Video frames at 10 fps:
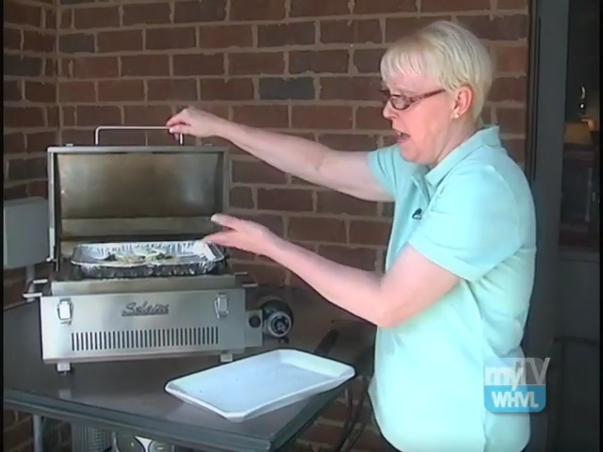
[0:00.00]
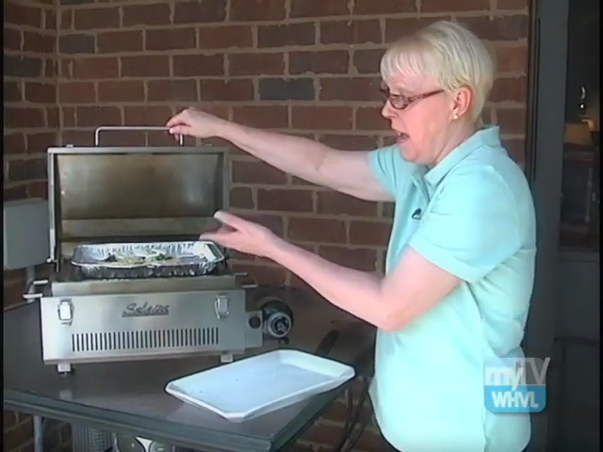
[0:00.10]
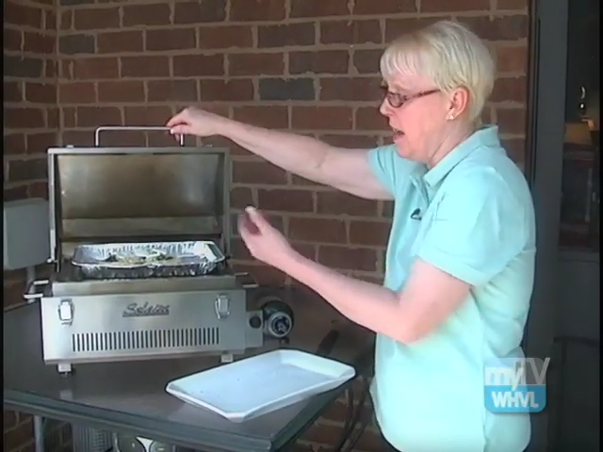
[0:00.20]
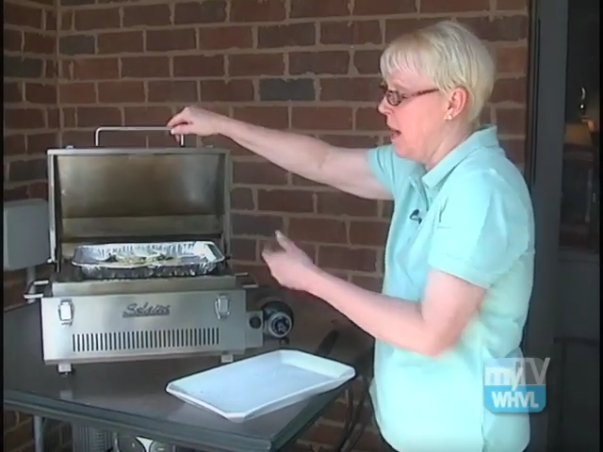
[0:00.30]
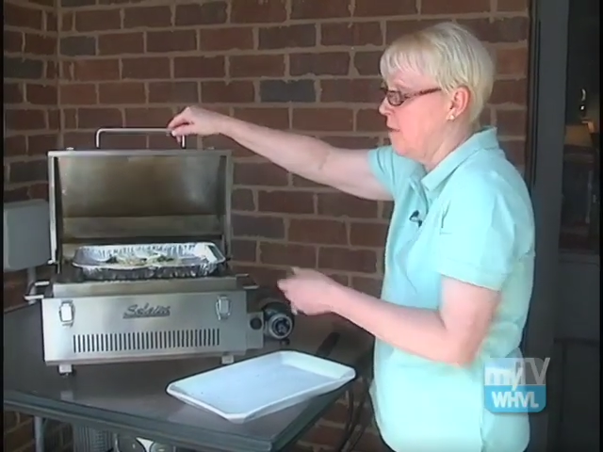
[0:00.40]

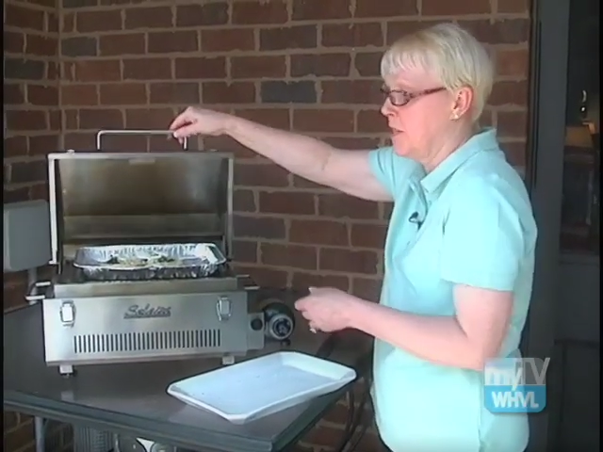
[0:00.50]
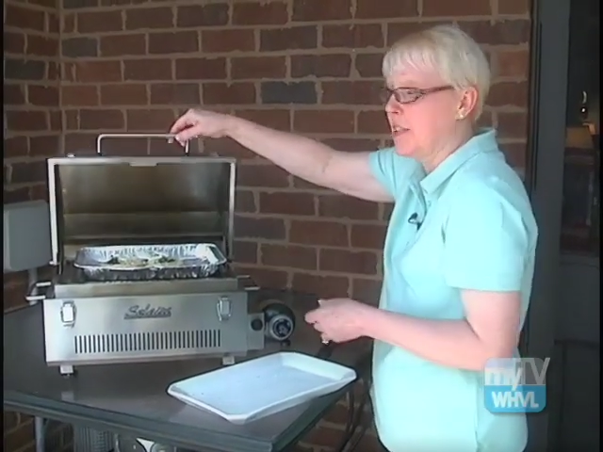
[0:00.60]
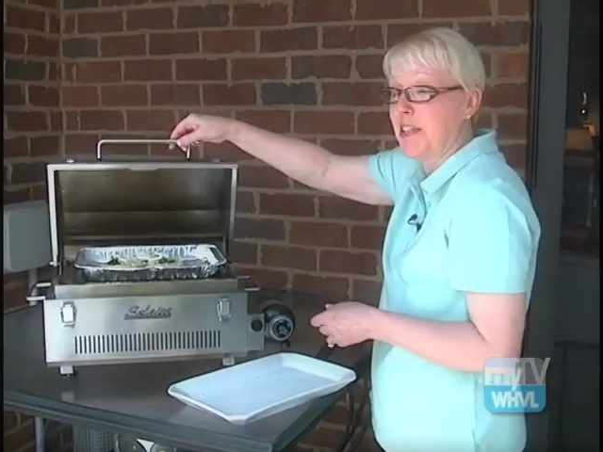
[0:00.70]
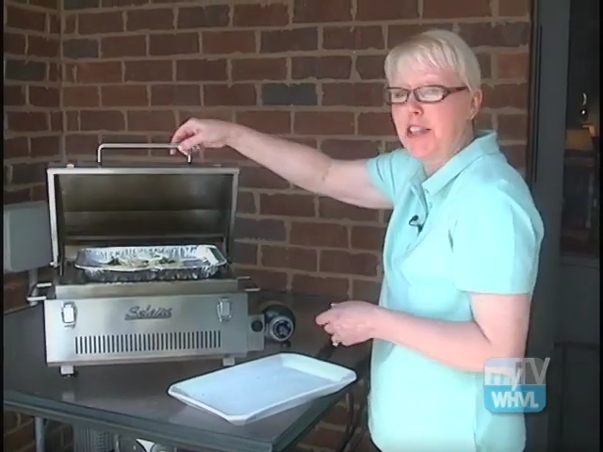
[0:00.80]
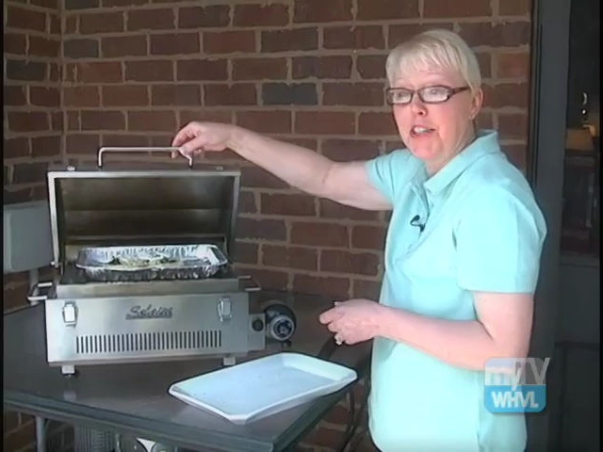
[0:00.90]
And now I'm just
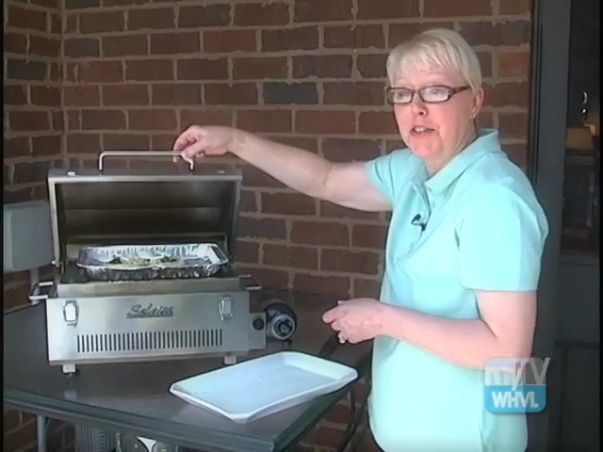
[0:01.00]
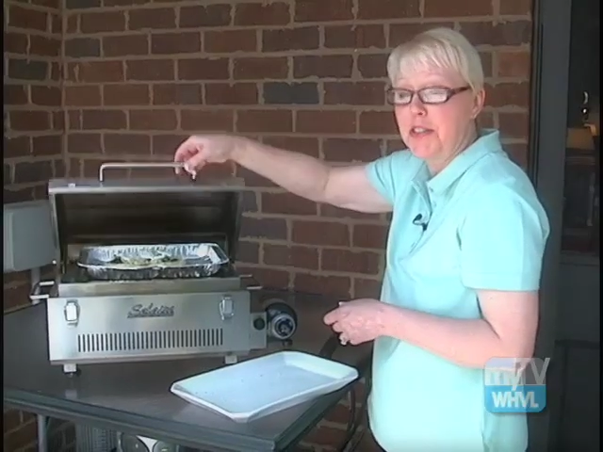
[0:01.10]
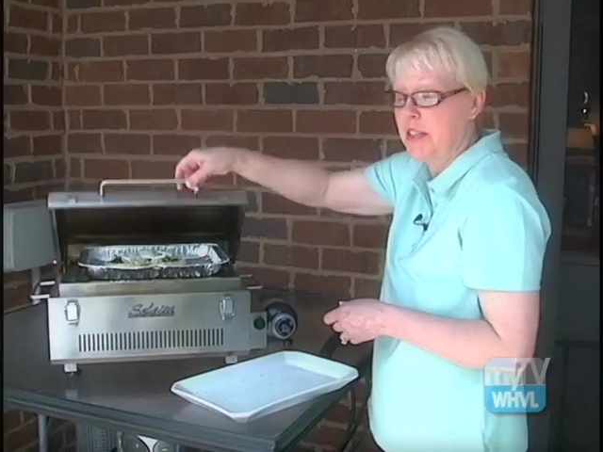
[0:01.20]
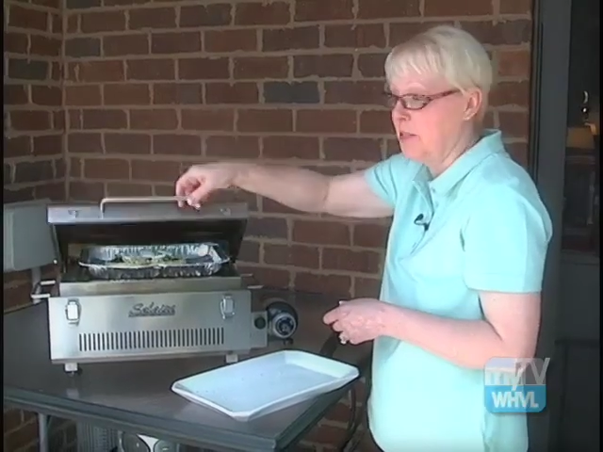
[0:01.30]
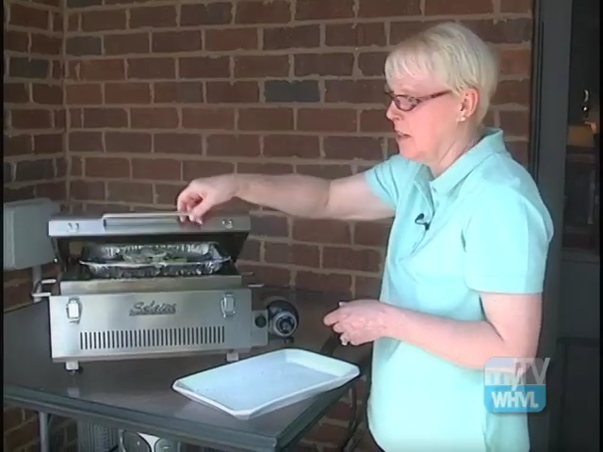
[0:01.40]
going to close
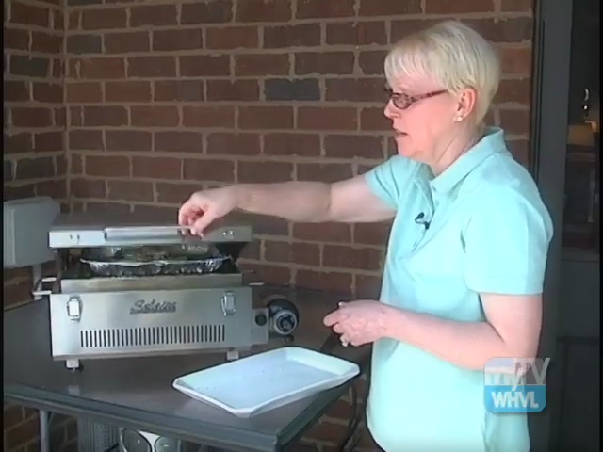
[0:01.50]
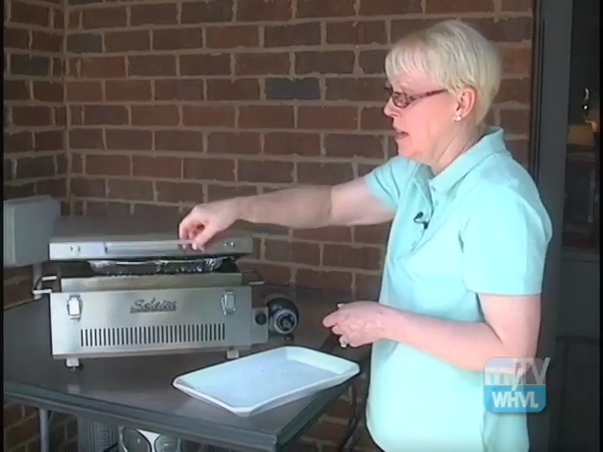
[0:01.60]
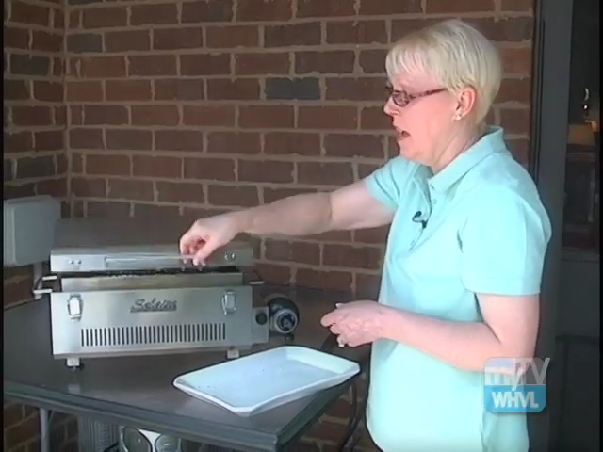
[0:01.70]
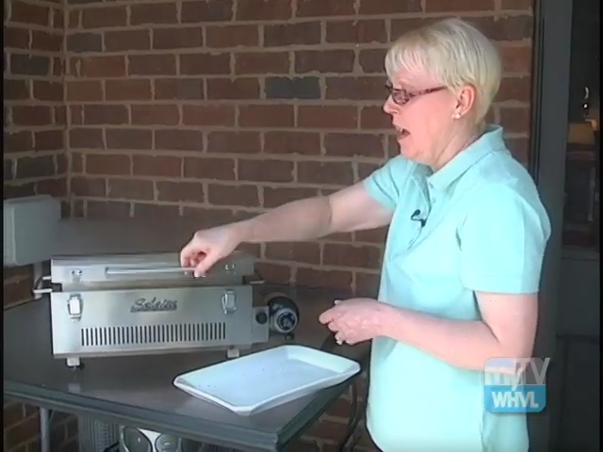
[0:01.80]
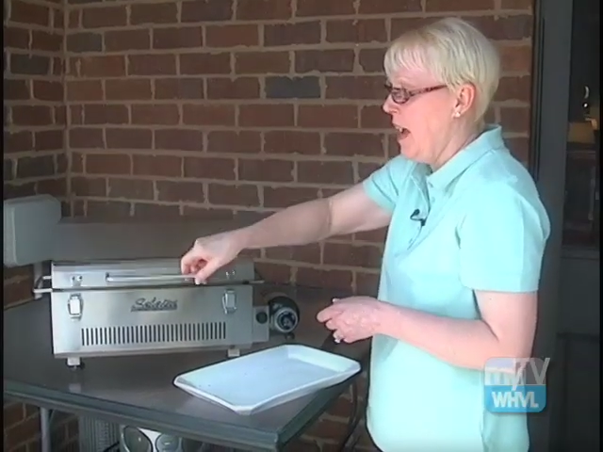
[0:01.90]
the grill
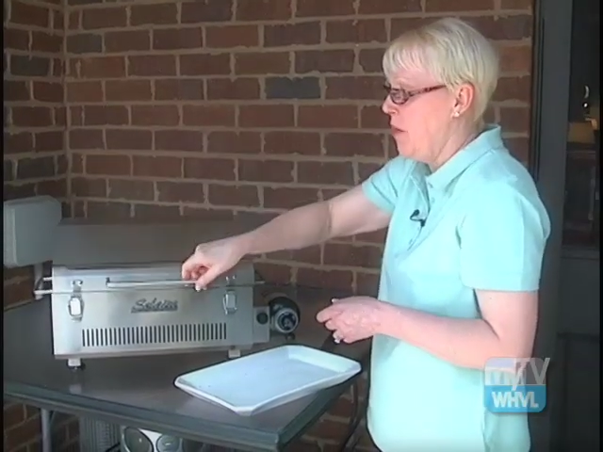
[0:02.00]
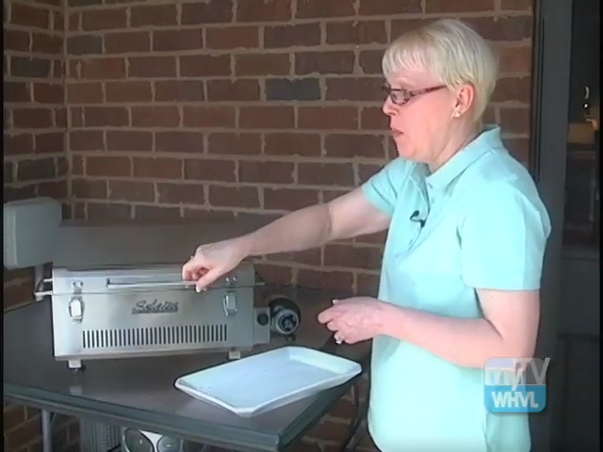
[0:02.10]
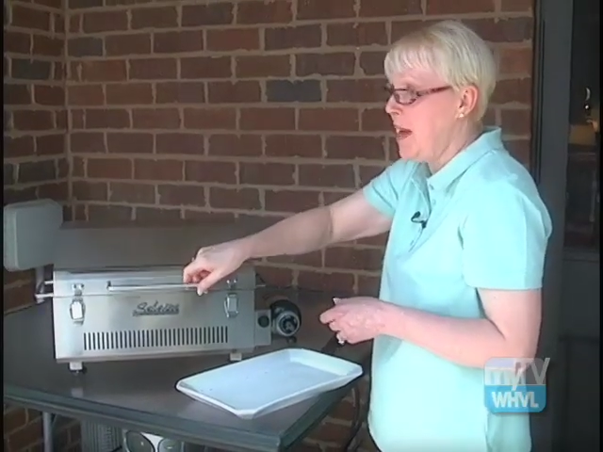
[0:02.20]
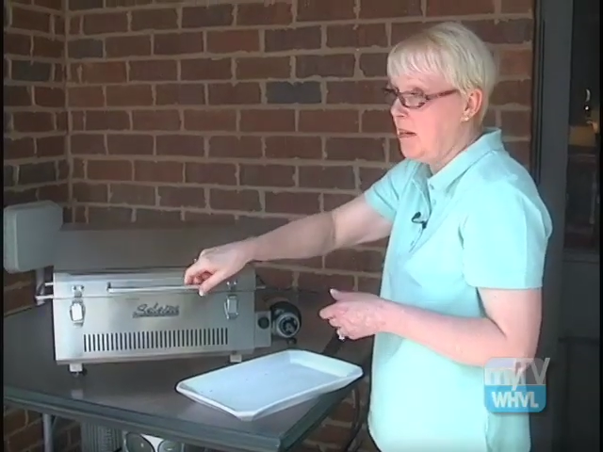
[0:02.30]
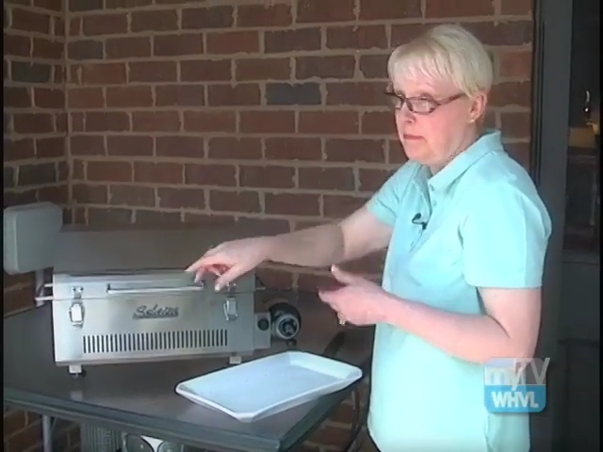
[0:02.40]
and
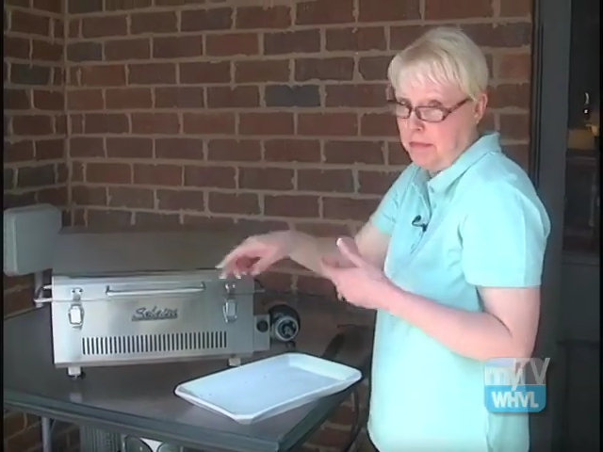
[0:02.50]
wait